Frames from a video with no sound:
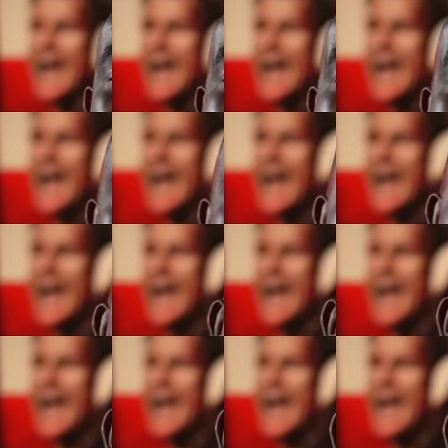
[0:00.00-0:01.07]

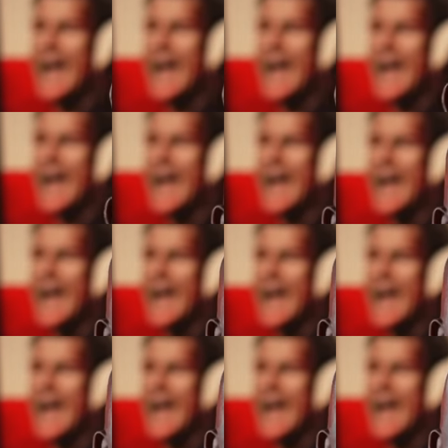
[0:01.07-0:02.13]

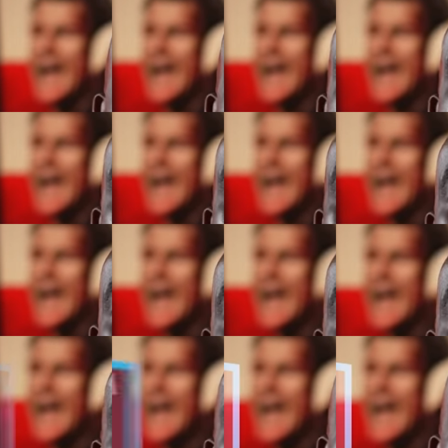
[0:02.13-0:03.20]

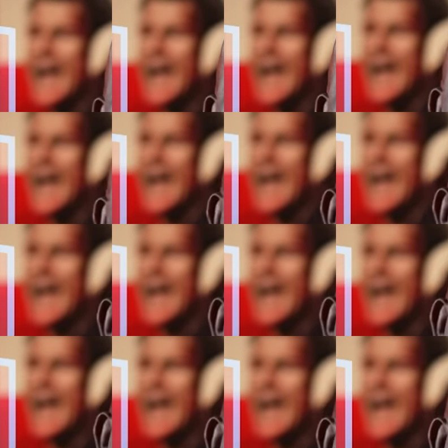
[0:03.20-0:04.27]

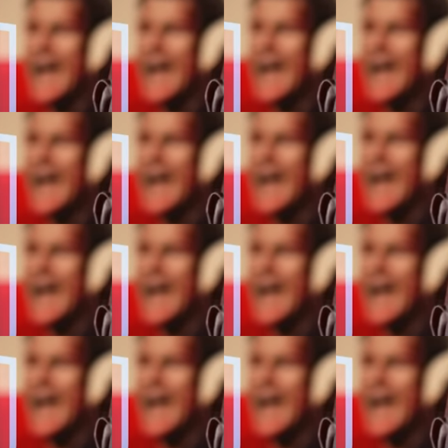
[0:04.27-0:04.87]
(not speaking)